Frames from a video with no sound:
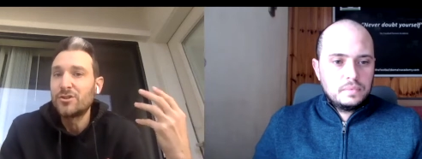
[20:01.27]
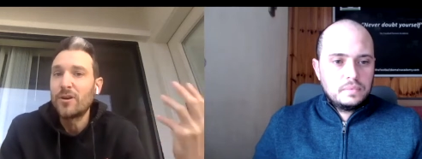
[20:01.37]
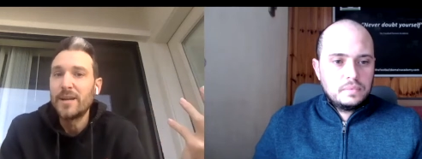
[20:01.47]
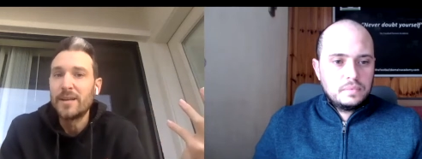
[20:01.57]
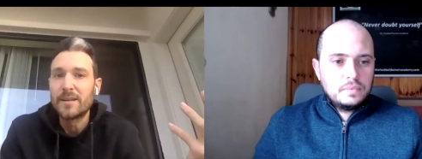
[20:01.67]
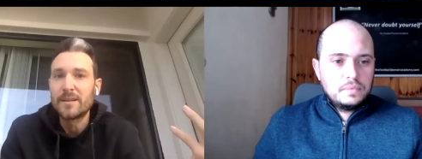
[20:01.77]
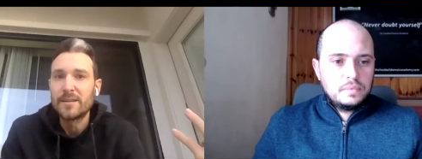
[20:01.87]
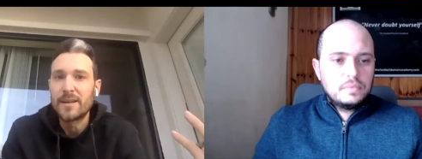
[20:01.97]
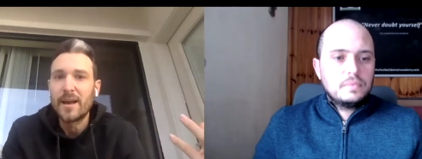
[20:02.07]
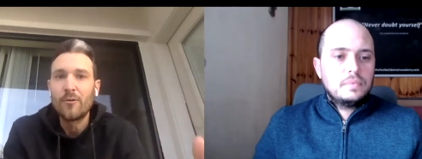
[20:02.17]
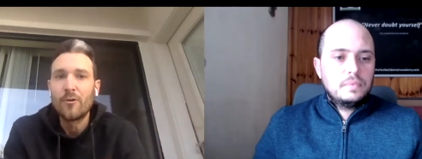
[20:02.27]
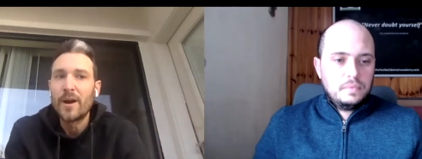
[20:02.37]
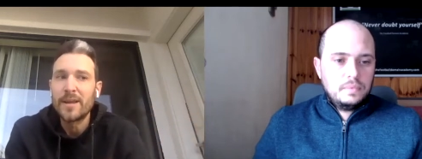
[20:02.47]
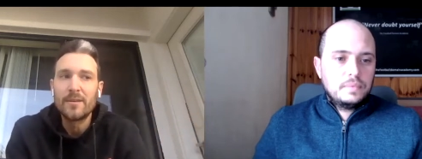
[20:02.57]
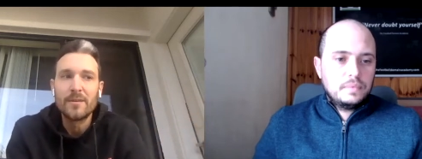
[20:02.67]
Speaker 1: training. Like, oh, I
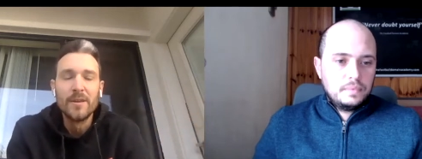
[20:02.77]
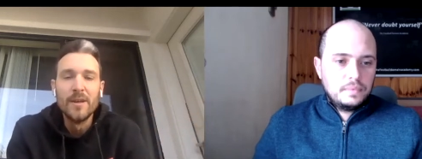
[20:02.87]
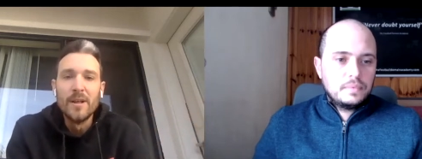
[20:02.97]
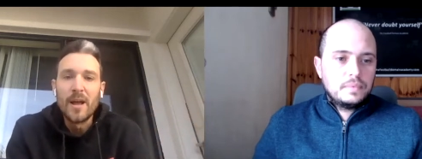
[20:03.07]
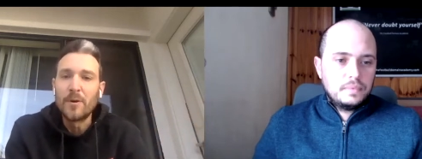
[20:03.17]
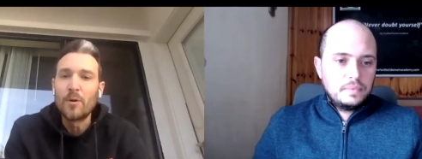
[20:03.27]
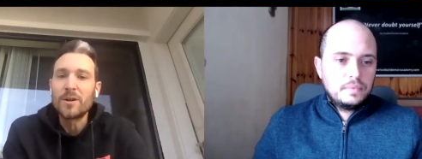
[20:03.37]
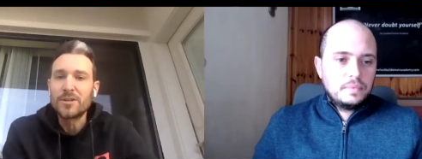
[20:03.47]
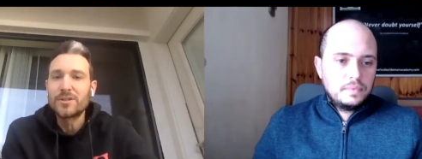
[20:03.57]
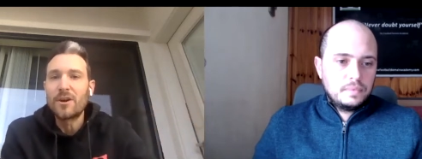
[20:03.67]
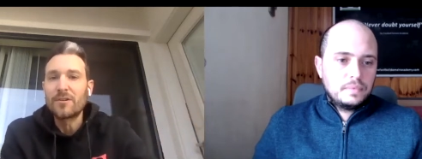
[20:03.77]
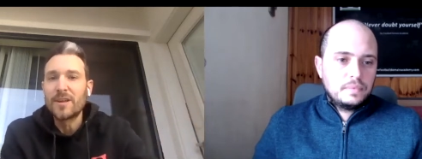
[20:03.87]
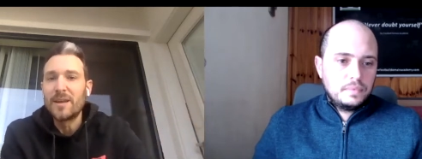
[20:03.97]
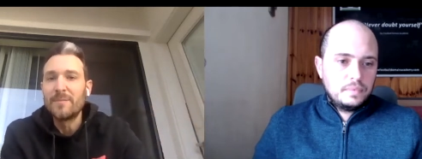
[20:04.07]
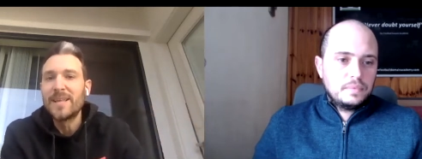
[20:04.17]
get a, I'm gonna watch a soccer
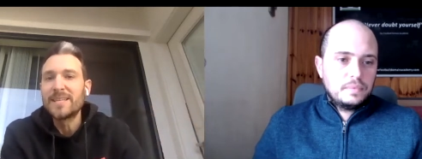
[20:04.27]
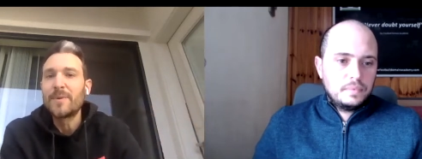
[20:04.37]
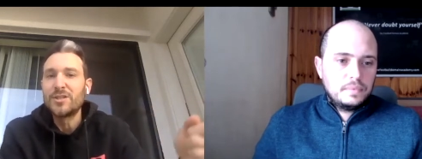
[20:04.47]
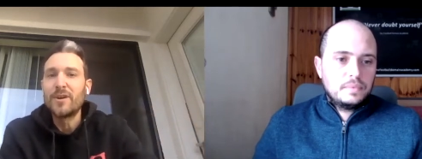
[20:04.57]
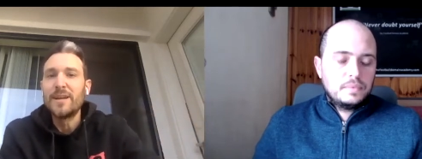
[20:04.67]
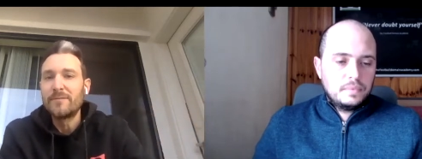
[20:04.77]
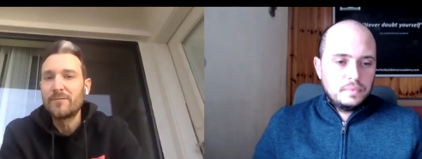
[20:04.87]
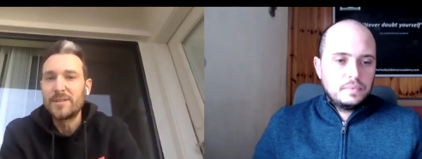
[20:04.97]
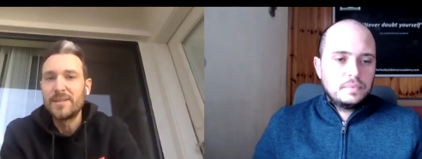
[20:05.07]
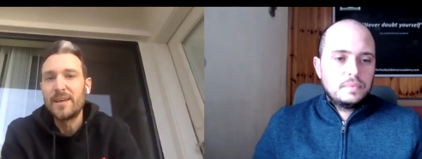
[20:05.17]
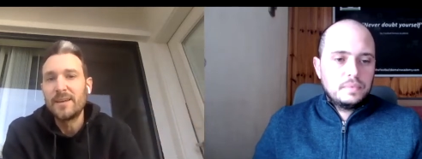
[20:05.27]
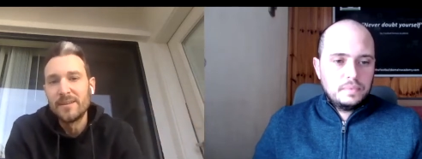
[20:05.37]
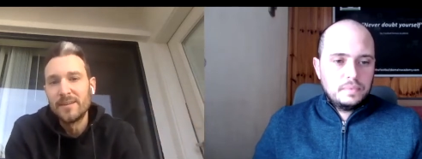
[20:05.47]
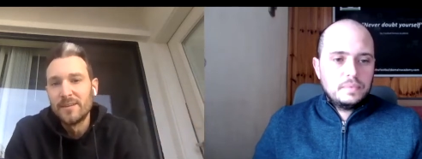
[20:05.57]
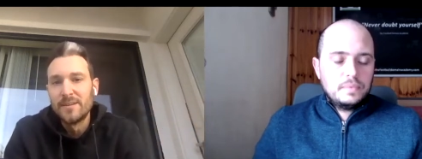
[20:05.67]
game, and that's my training for today.
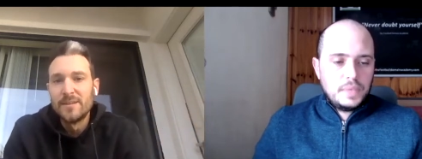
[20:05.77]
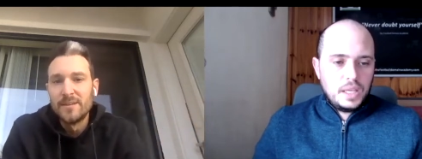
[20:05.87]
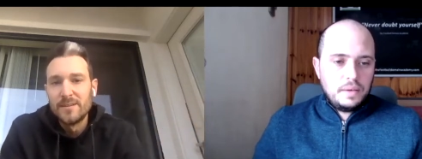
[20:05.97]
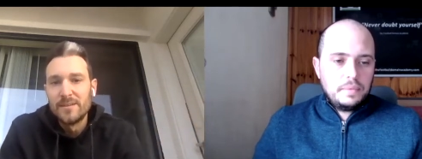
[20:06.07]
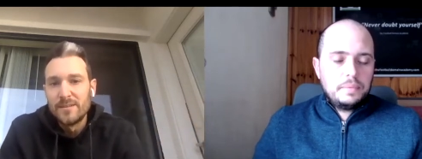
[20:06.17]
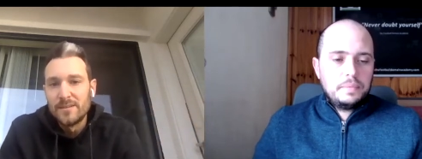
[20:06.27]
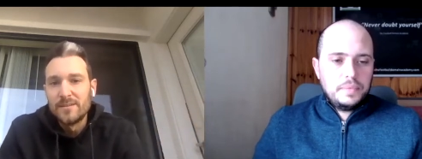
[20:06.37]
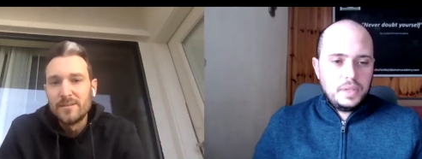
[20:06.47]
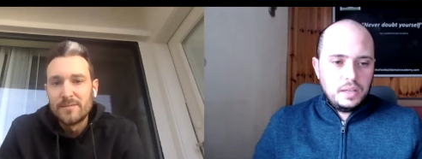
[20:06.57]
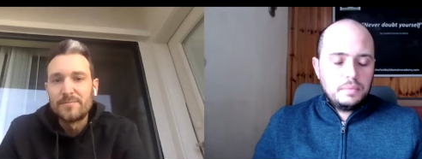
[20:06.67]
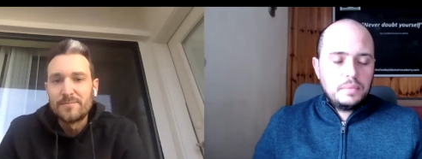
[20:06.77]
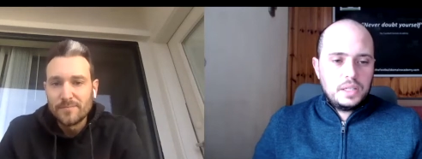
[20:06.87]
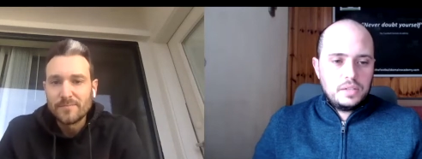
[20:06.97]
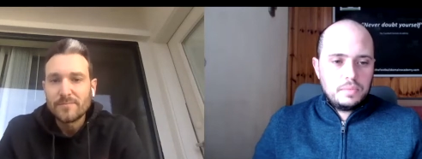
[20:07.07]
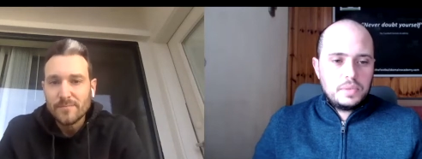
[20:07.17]
Speaker 2: Yeah, yeah,
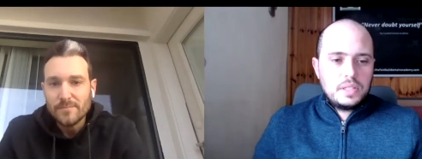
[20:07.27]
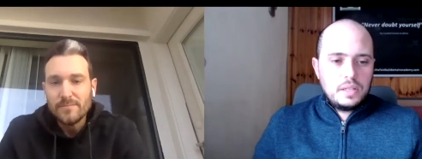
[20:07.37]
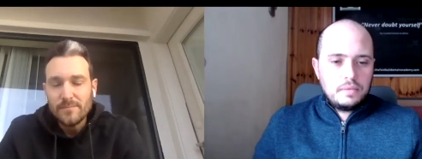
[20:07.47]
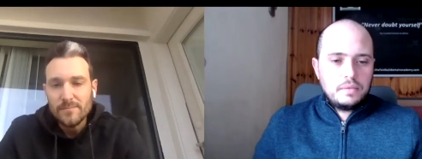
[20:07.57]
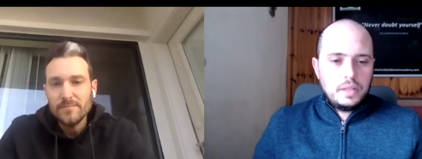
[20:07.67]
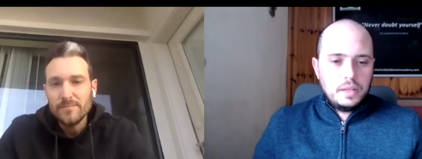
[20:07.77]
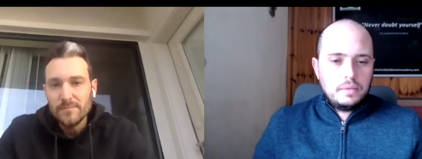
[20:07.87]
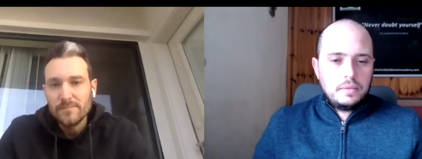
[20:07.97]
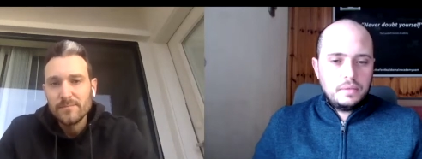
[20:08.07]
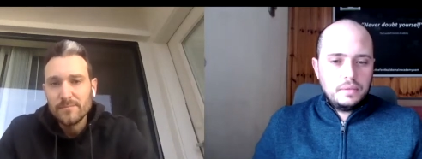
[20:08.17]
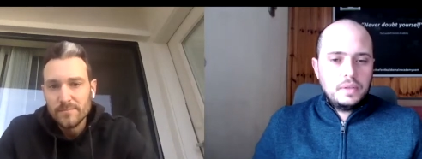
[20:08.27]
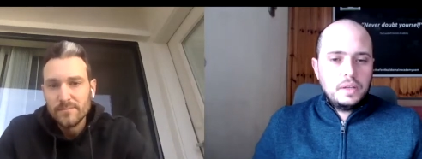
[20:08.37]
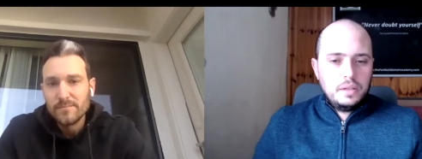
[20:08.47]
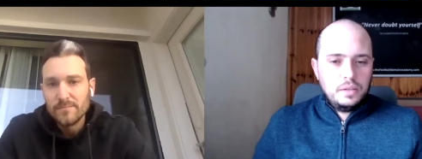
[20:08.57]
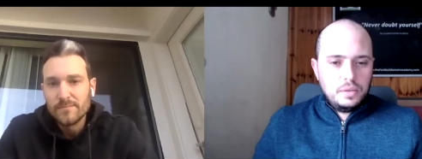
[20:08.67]
hundred percent. Yeah,
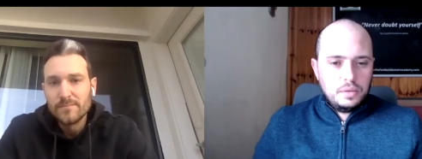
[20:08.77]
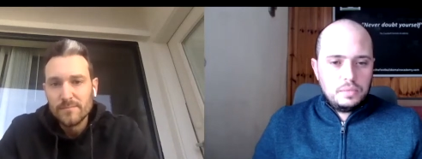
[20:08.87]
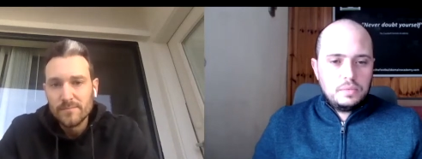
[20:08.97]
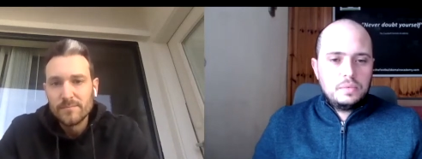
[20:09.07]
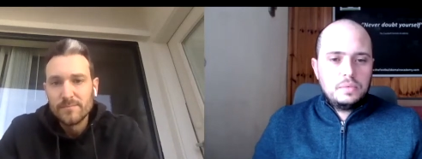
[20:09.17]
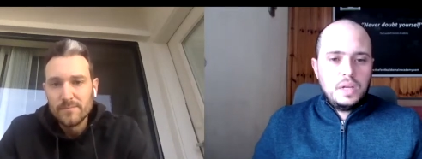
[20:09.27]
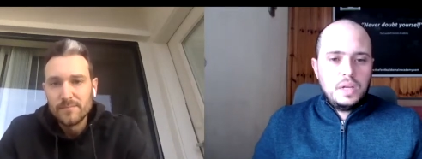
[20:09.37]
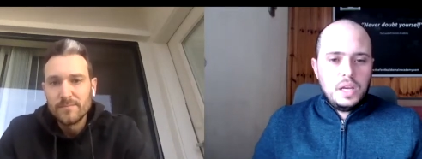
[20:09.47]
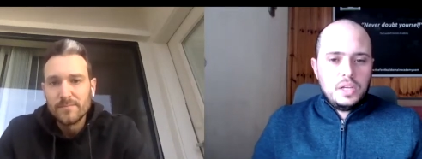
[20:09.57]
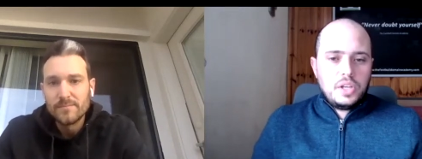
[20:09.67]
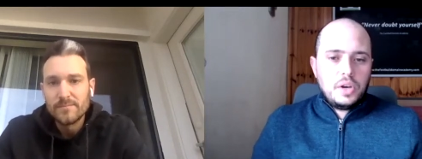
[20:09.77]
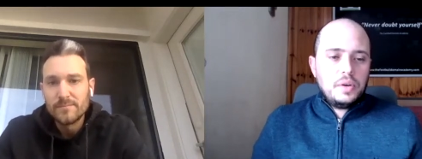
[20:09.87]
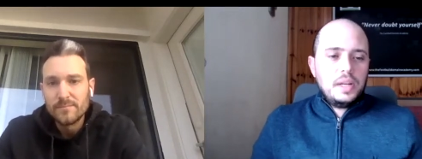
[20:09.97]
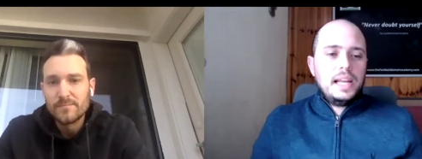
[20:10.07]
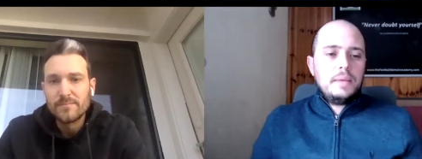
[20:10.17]
cool.
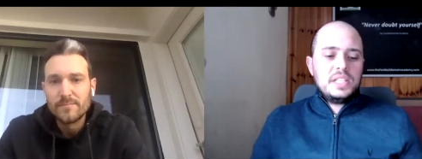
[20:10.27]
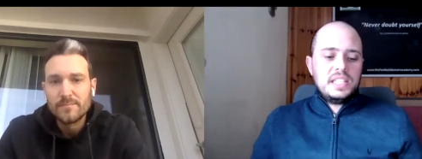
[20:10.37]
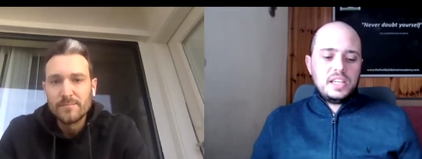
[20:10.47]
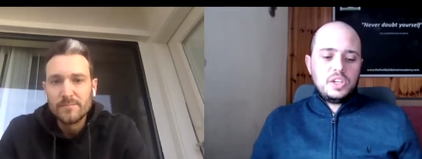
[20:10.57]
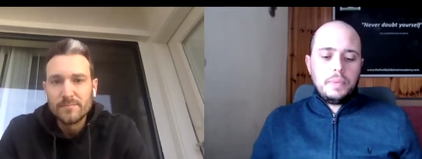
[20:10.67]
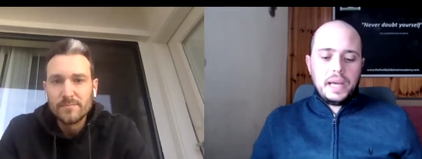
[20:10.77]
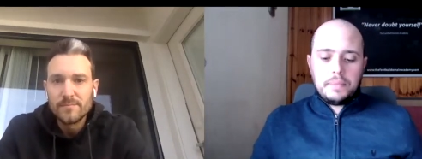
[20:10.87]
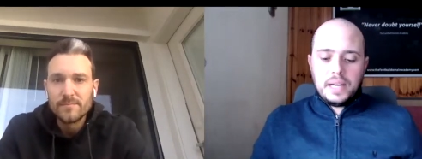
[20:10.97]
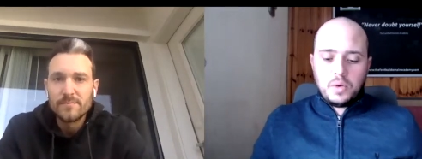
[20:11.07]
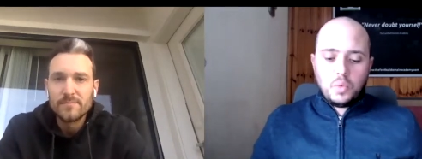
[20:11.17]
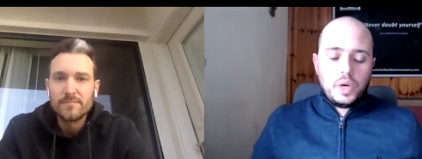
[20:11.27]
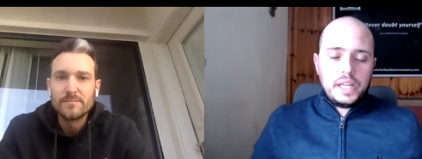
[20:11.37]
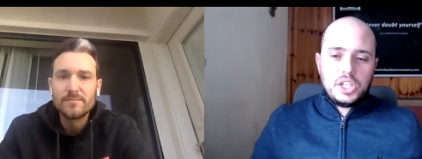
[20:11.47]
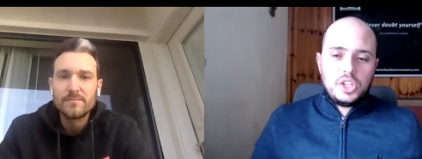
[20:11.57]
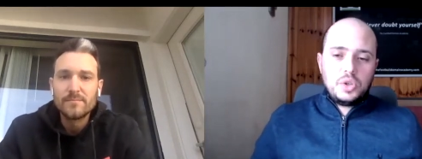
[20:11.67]
So let me take you back, Matt. When